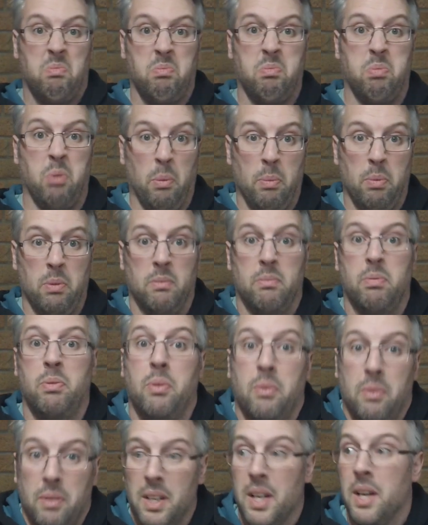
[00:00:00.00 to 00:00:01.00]

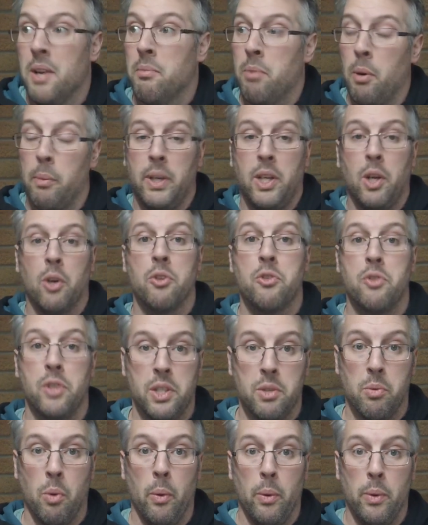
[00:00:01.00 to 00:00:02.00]
probably contrary
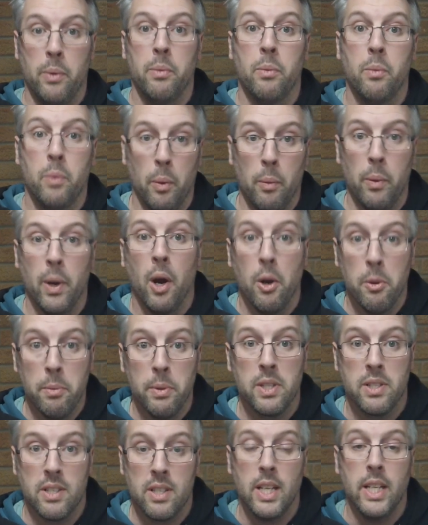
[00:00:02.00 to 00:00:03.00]
to what we're hoping
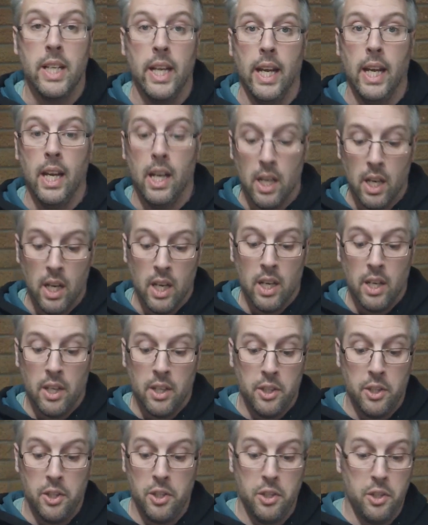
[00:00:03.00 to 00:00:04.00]
to see here,
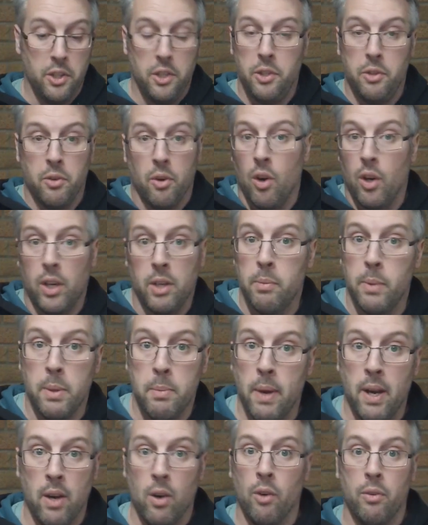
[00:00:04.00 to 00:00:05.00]
you're arguably
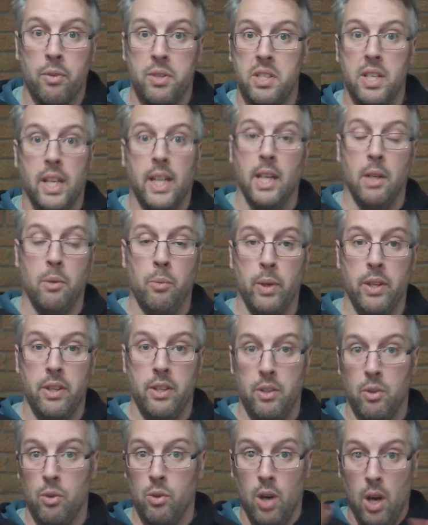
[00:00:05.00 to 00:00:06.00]
better off sticking with
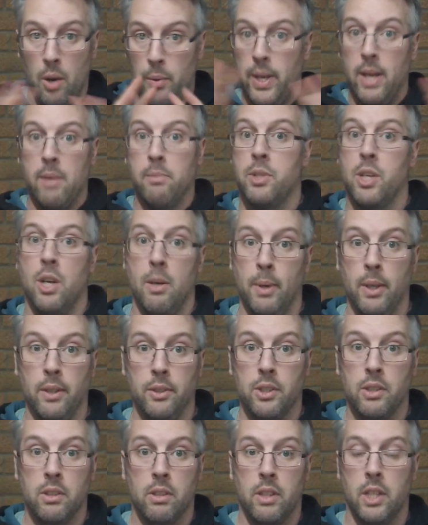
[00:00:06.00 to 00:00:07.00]
your OEM
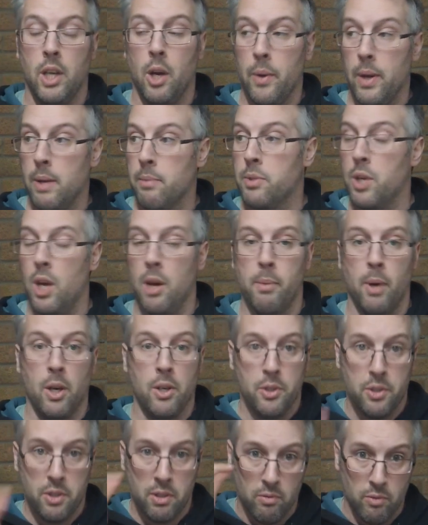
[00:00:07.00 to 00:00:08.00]
turbos. The OEM
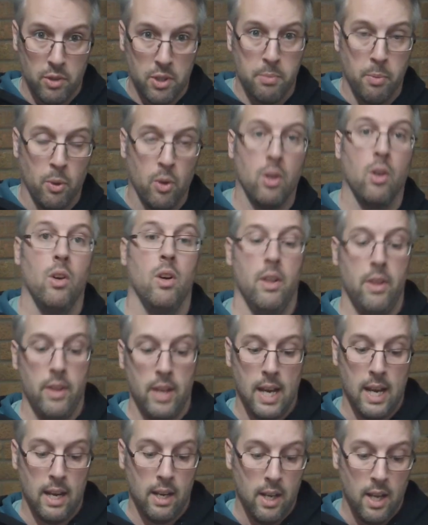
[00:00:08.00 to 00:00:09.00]
turbos respond like
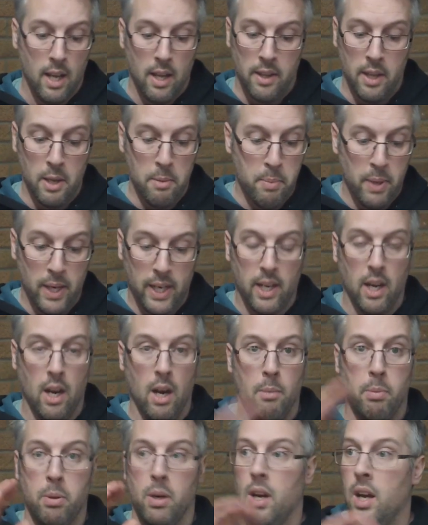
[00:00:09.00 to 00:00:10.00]
that. They pick up